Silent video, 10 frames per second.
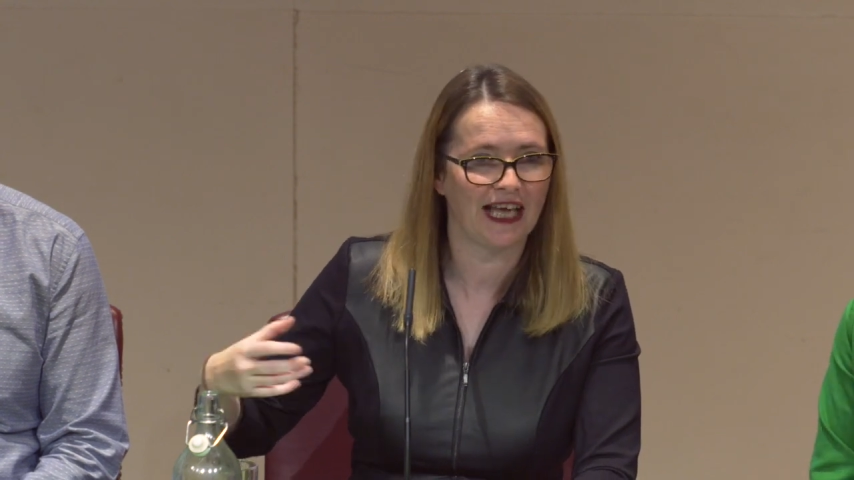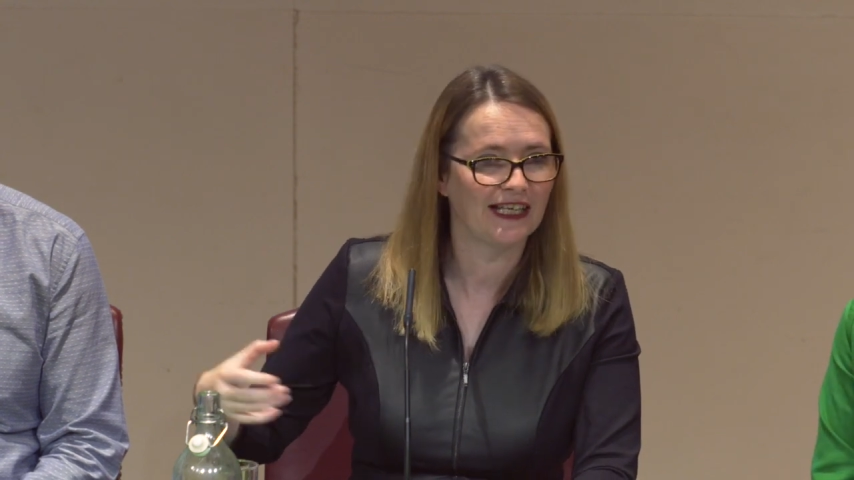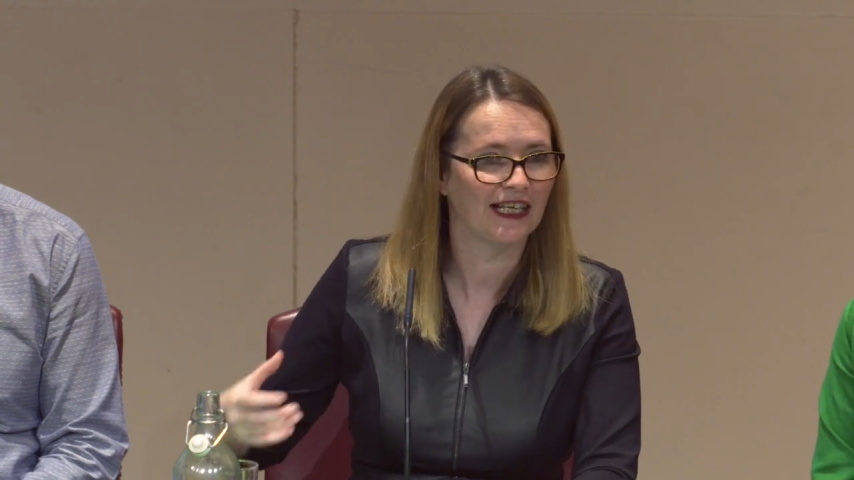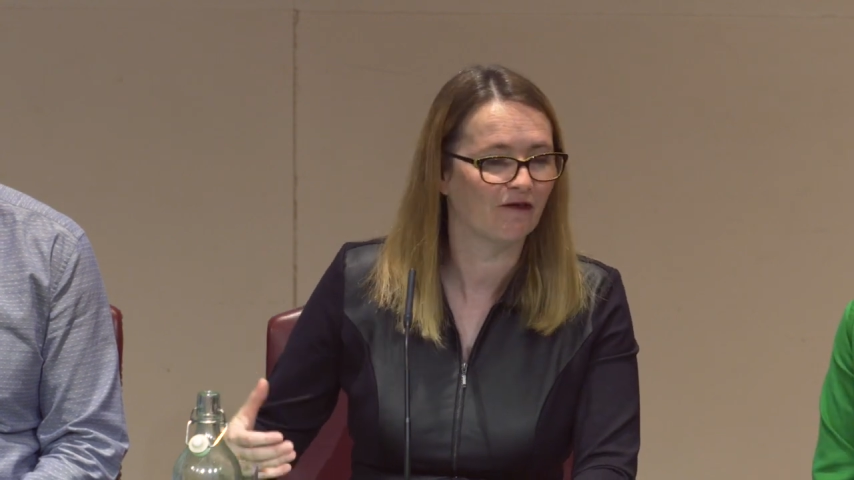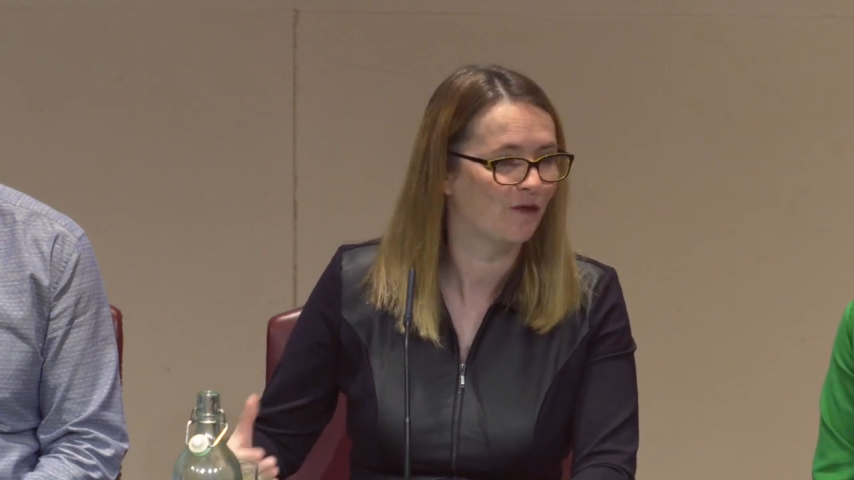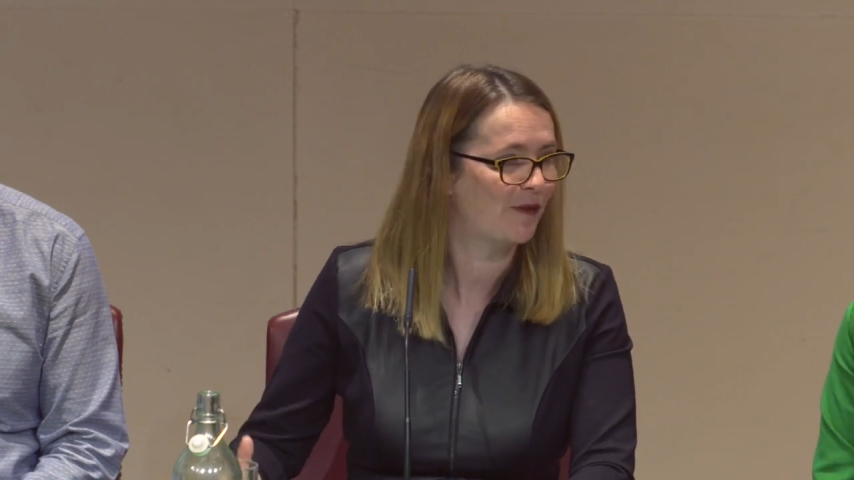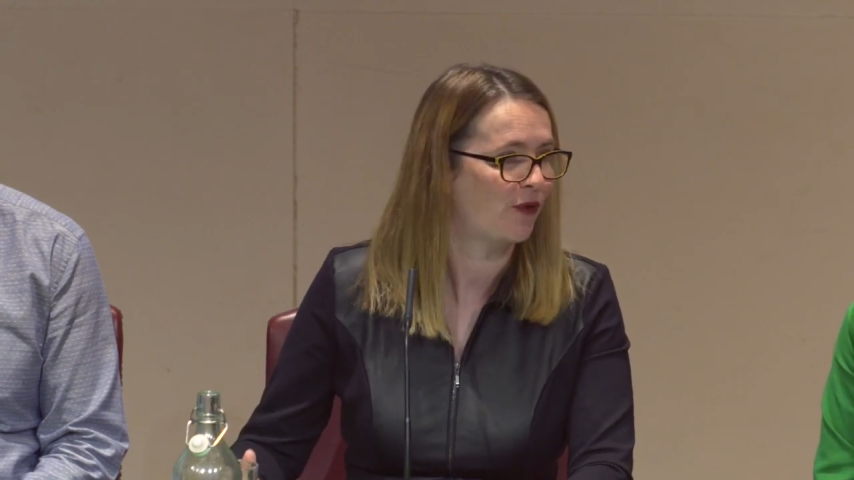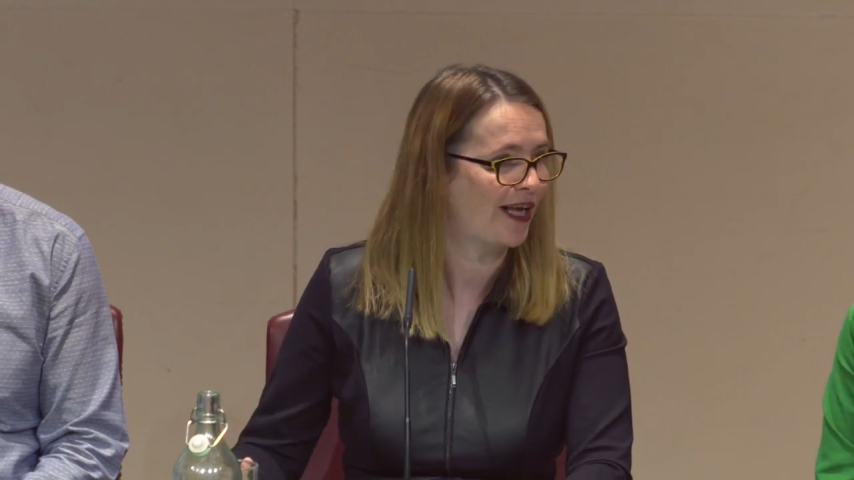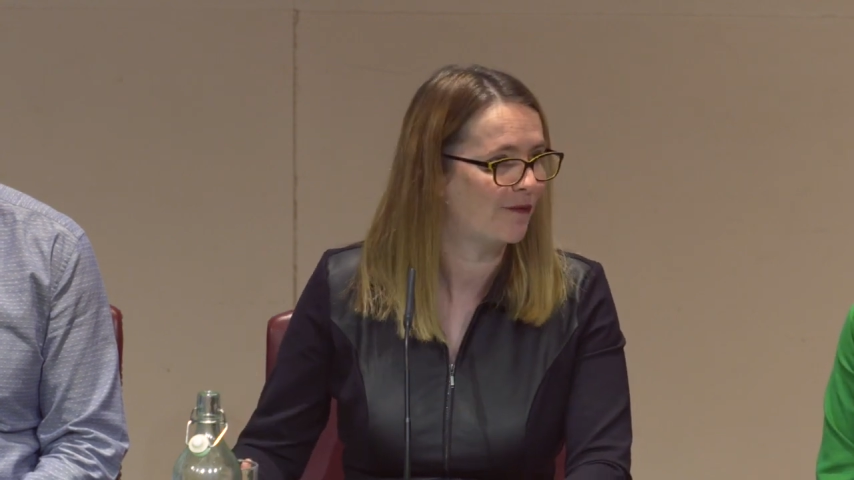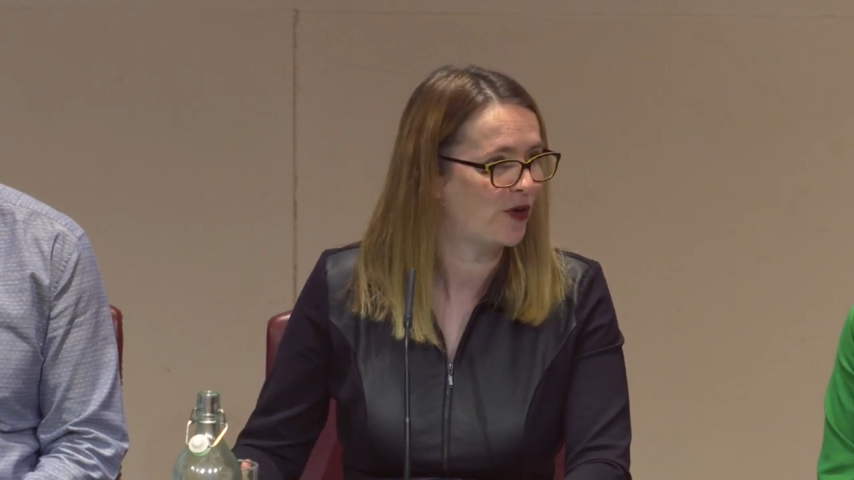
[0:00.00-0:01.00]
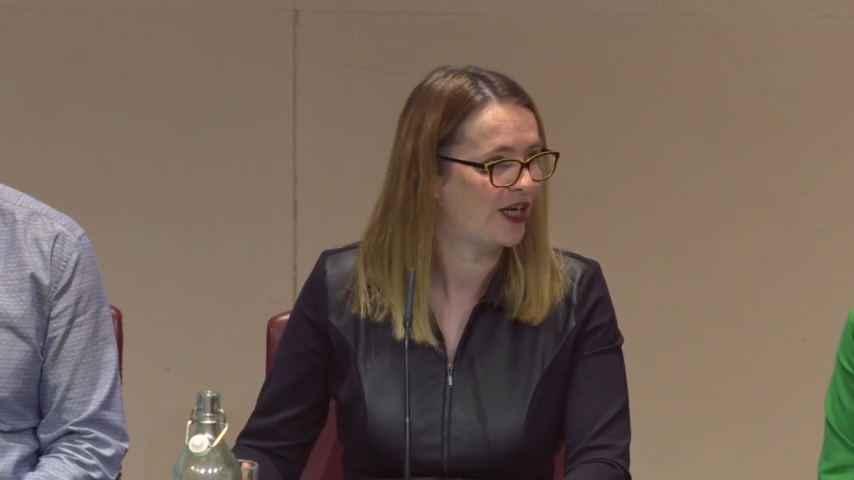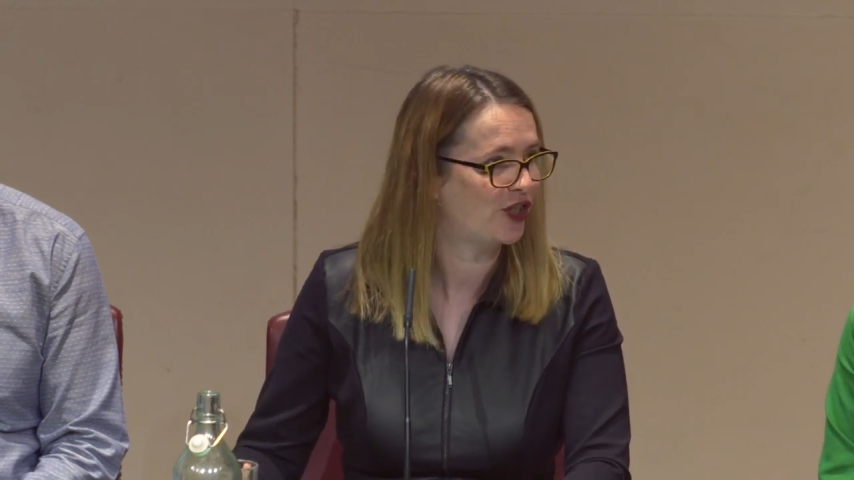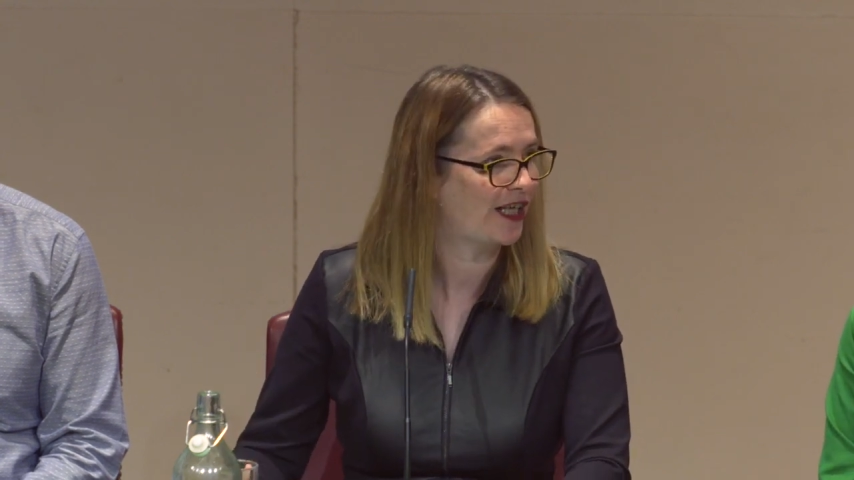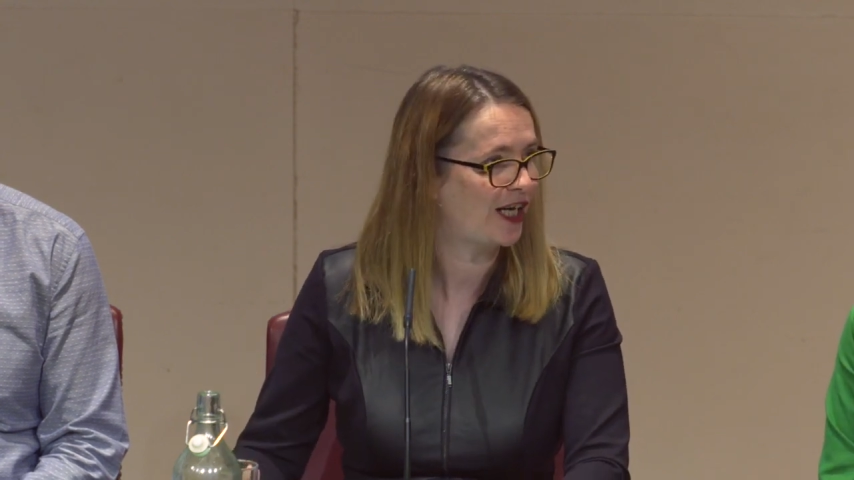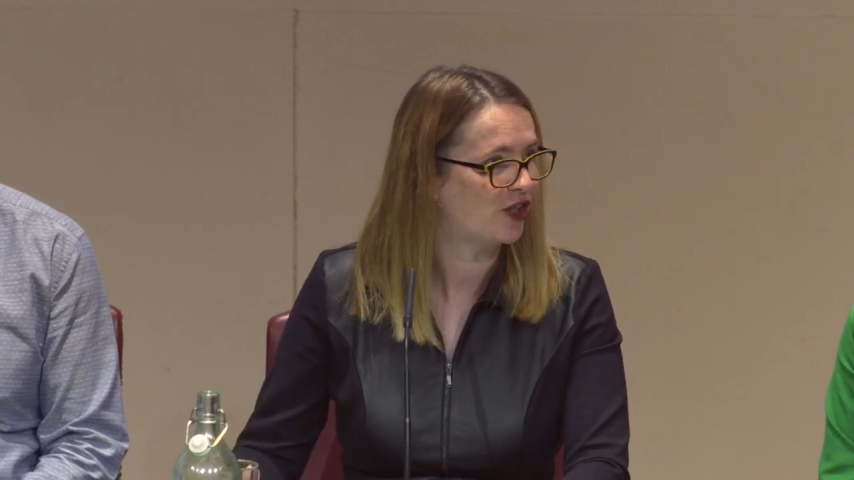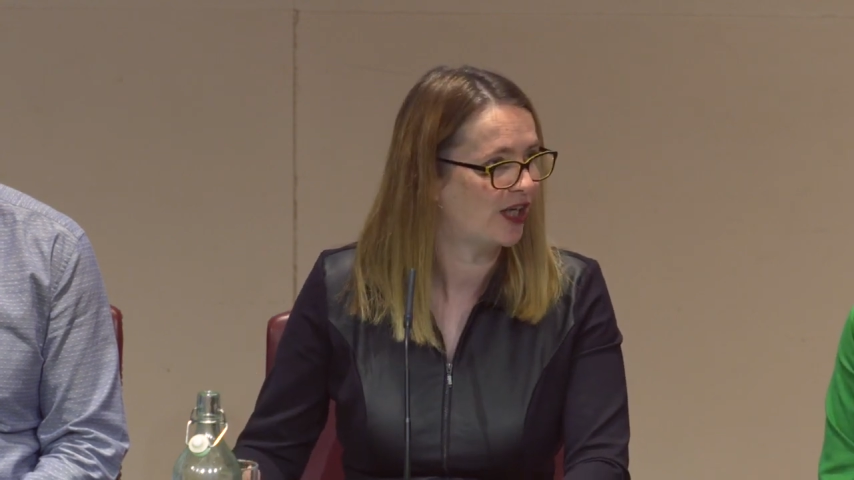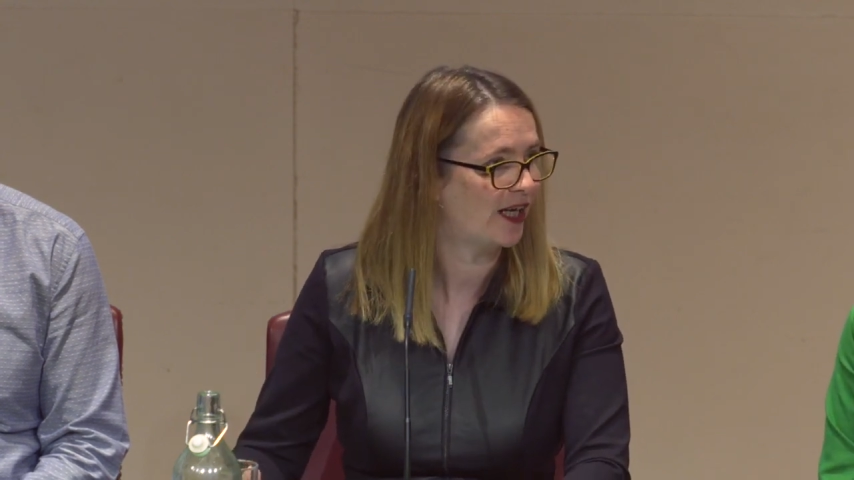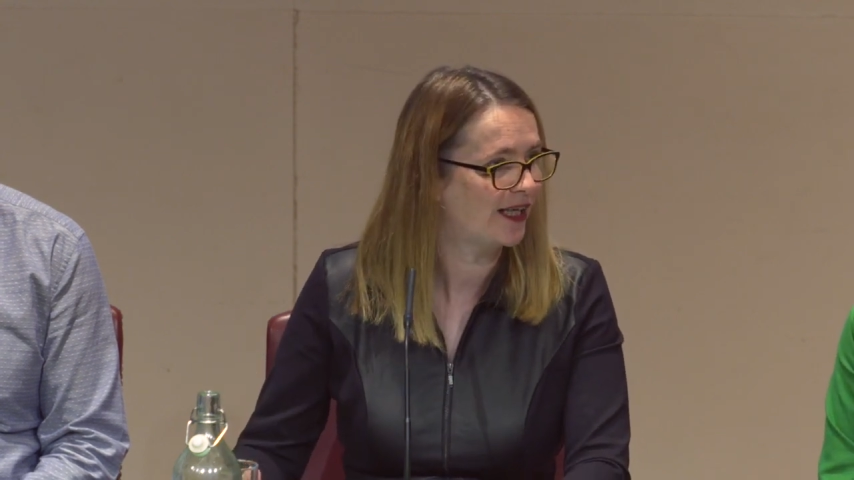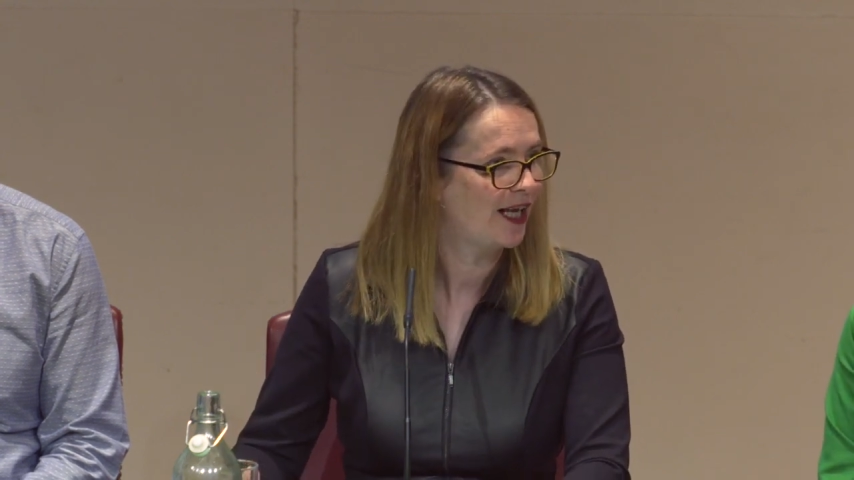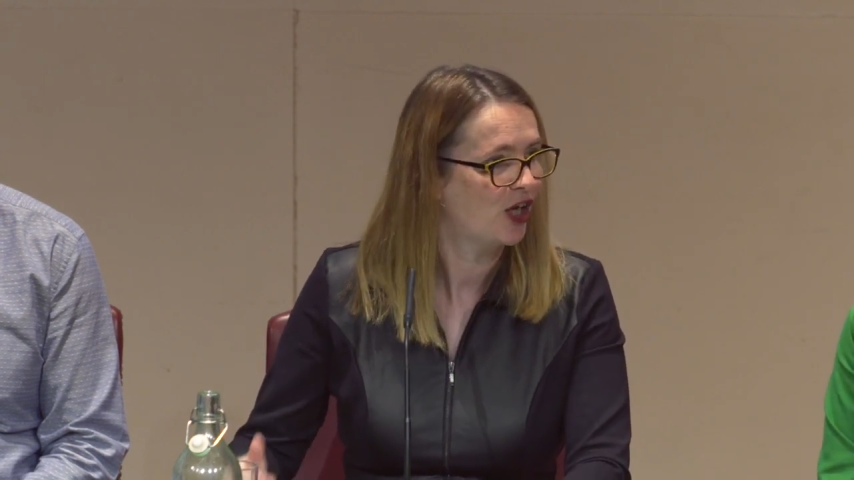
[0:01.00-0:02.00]
gaining from their primary
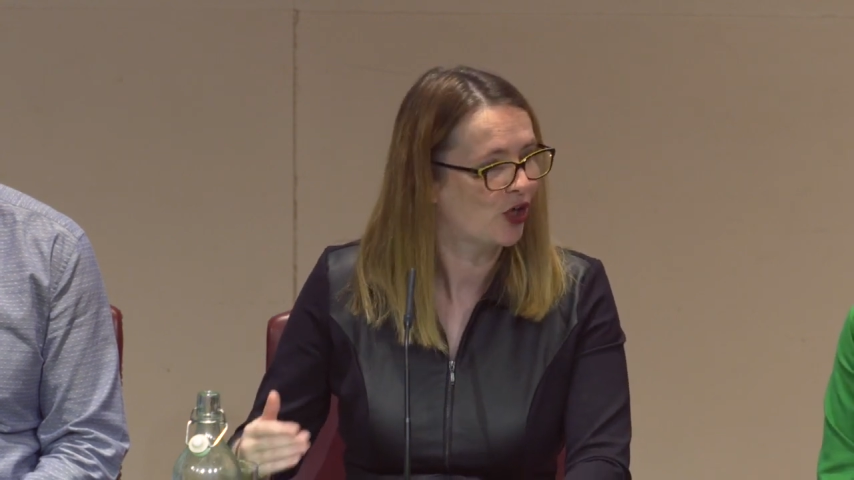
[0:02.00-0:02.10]
education